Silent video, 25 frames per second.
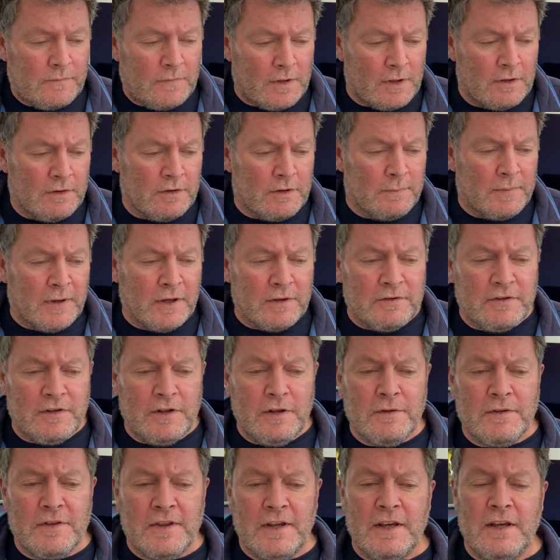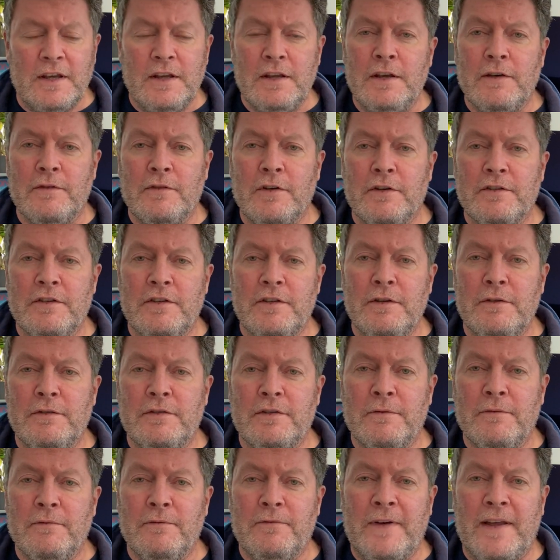as opposed to you thinking you've got to do
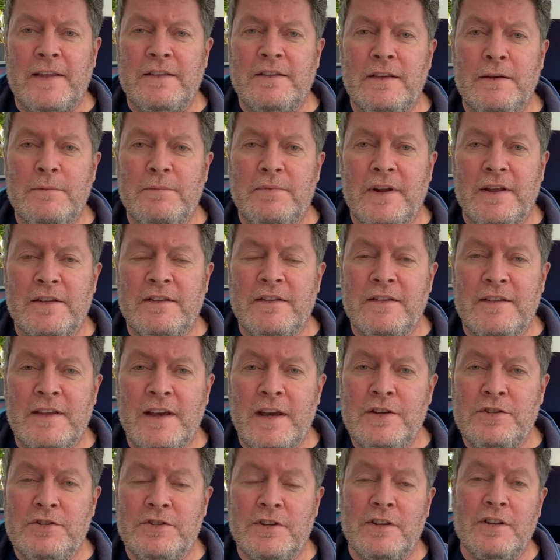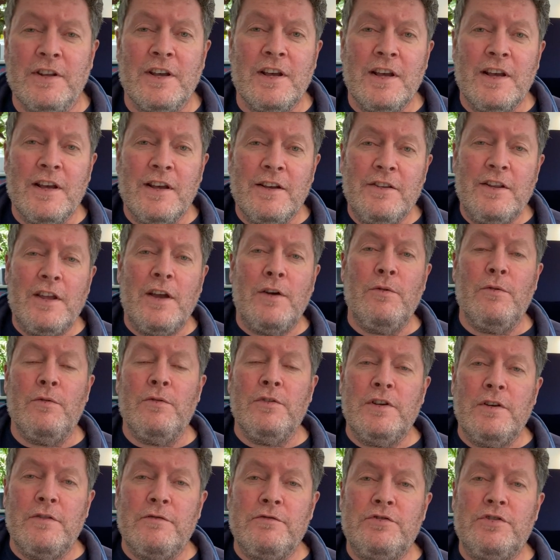some fancy presentation. No,
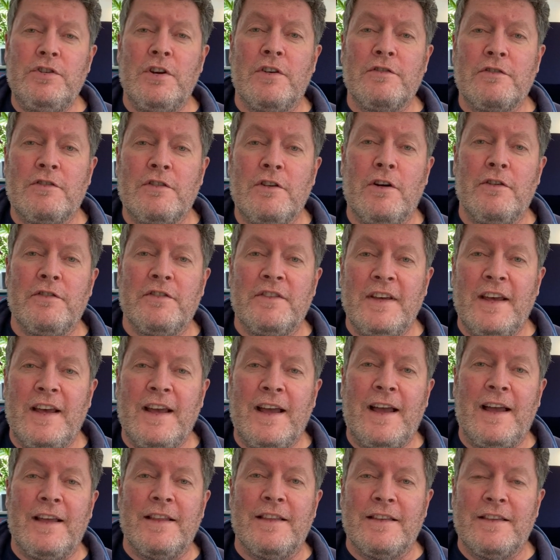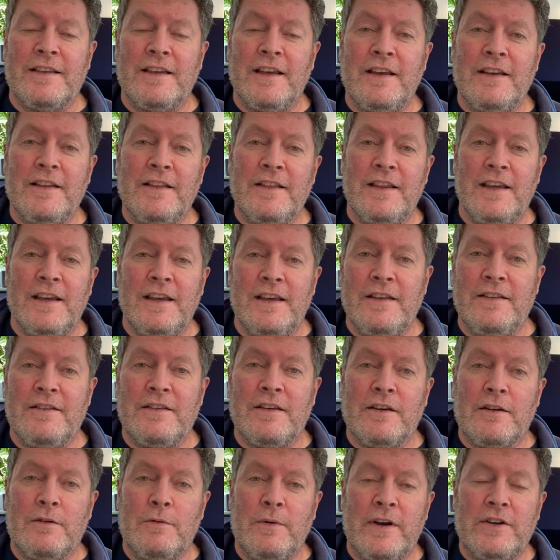you've just got to answer
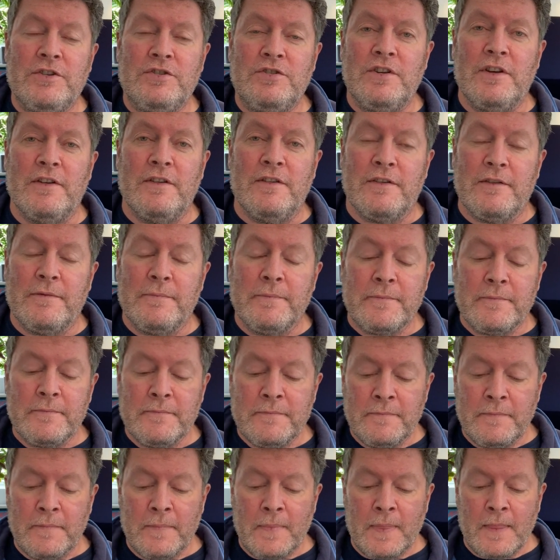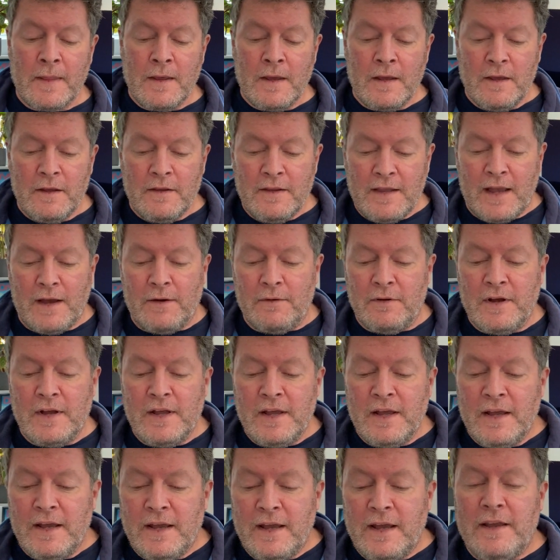these questions. Now,
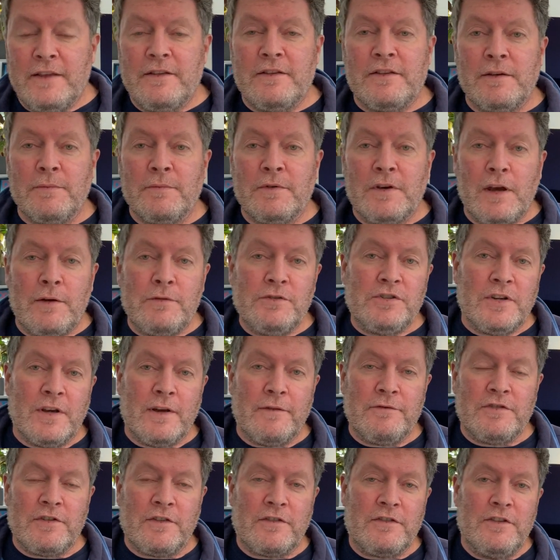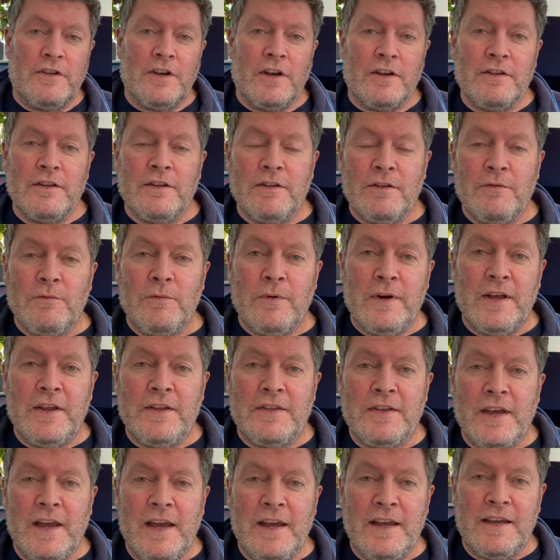in some coaching I've just done
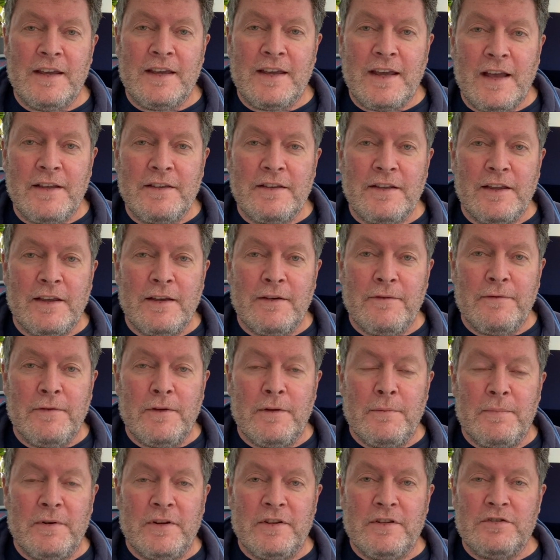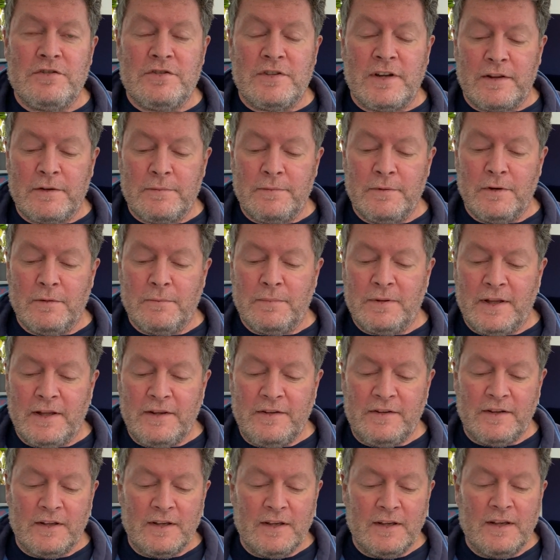with a candidate for the British Transport
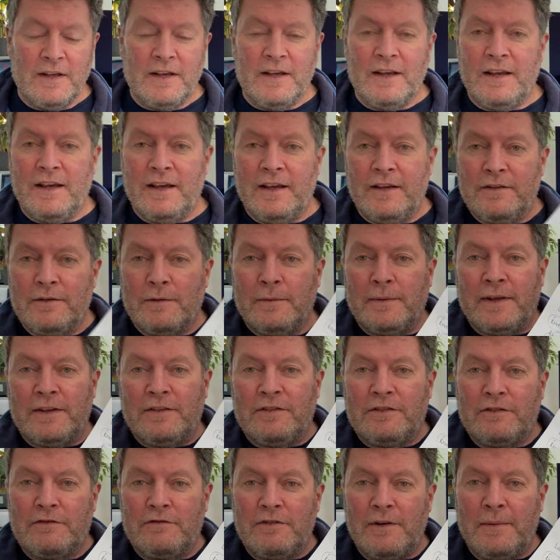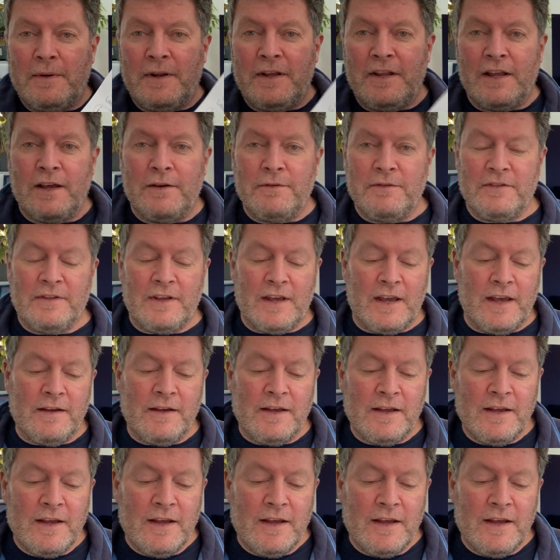Police, there's all my scribbly notes there.